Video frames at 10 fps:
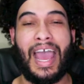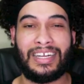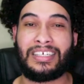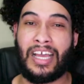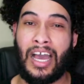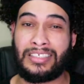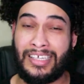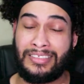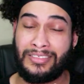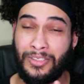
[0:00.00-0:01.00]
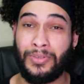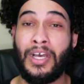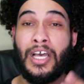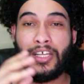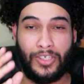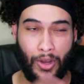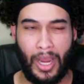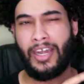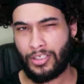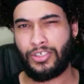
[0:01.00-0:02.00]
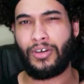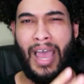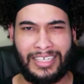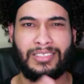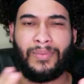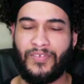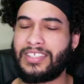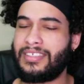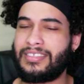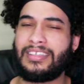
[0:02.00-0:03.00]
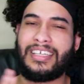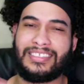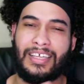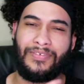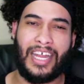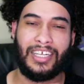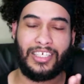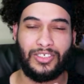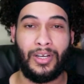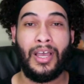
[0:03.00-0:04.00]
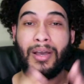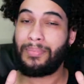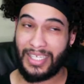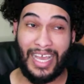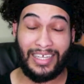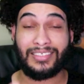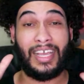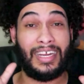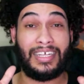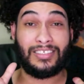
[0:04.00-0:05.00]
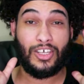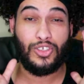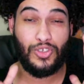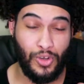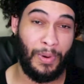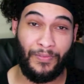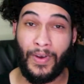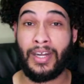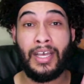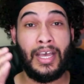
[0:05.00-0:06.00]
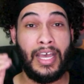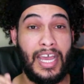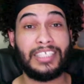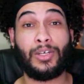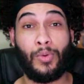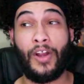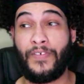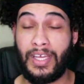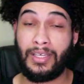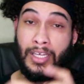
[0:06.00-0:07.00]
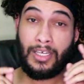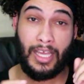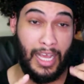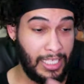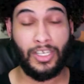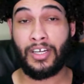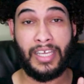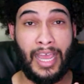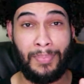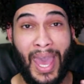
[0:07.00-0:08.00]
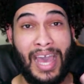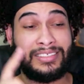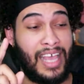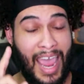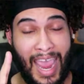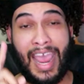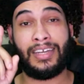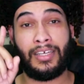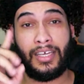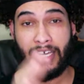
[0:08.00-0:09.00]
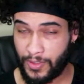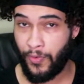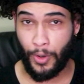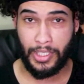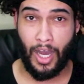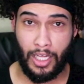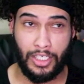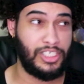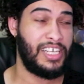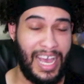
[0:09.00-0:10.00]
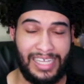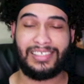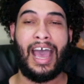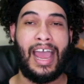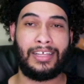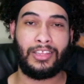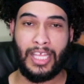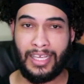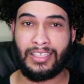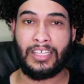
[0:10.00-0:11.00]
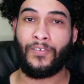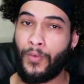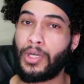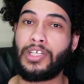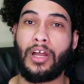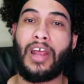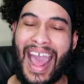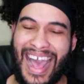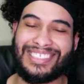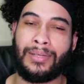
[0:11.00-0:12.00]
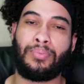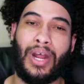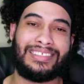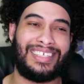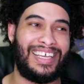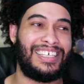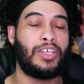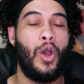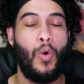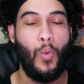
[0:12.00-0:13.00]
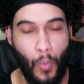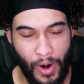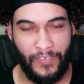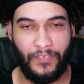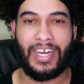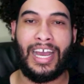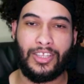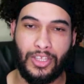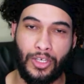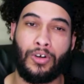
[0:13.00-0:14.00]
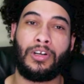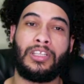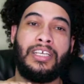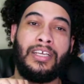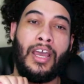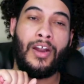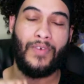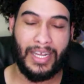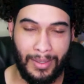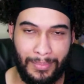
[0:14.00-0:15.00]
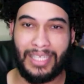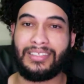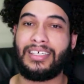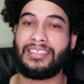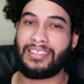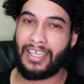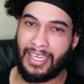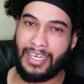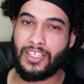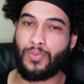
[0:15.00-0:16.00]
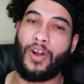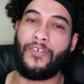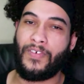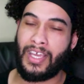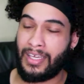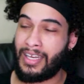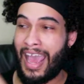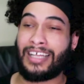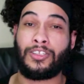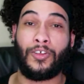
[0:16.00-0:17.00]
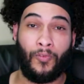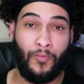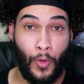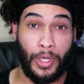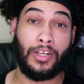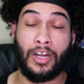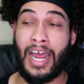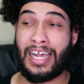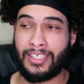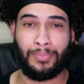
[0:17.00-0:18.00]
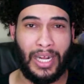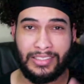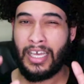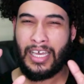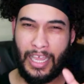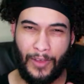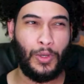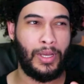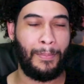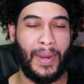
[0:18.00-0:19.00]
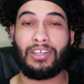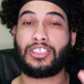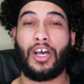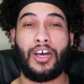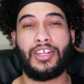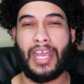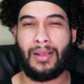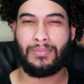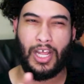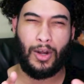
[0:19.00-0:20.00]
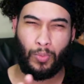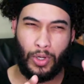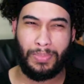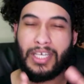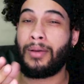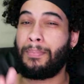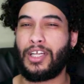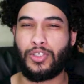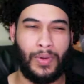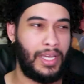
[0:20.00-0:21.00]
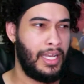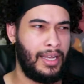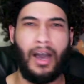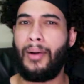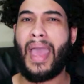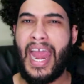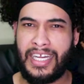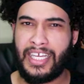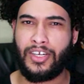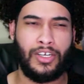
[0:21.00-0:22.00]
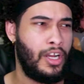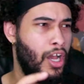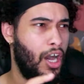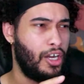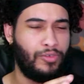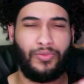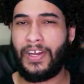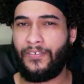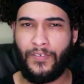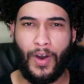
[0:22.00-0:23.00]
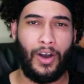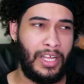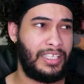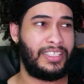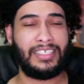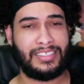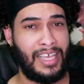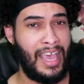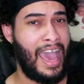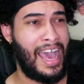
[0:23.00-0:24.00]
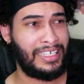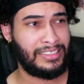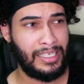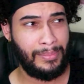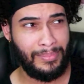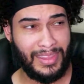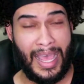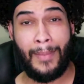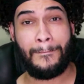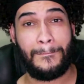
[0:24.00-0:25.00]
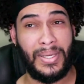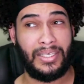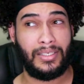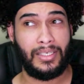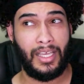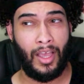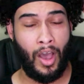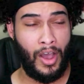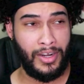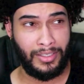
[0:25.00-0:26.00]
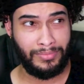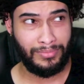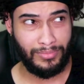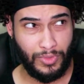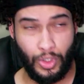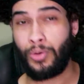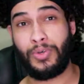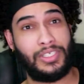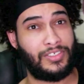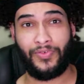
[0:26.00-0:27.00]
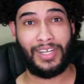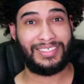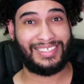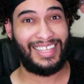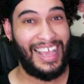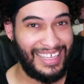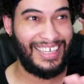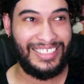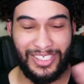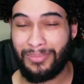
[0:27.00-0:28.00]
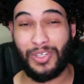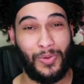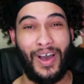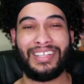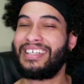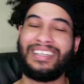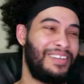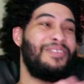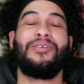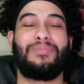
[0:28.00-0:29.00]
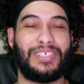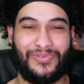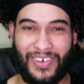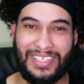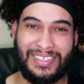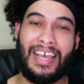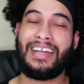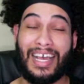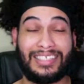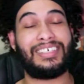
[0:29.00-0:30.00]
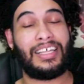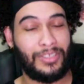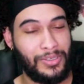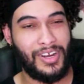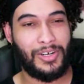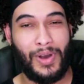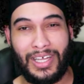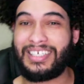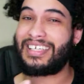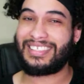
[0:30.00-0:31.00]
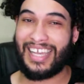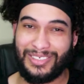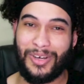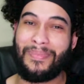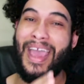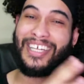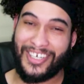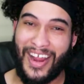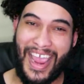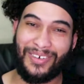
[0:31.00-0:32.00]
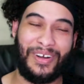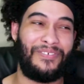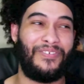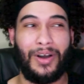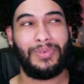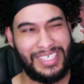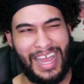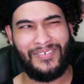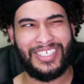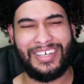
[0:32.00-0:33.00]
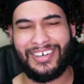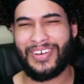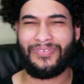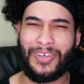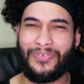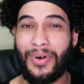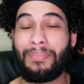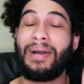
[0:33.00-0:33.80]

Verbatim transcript: added content to, so, and also adding some fixes and things of that nature. But yes, it is super fun. Is it worth it? It's on Game Pass and it's $40. Yes, I think that the $40 asking price is worth it. I thoroughly recommend this. It is worth it at the $40 asking price. If you compare it to other games that will be compared to it, a Maneater, a Greedfall, this has them beat on numerous fronts. Like, in terms of quality, numerous fronts. Not saying that those aren't quality, because I enjoy Maneater and Greedfall, which I haven't done a review for,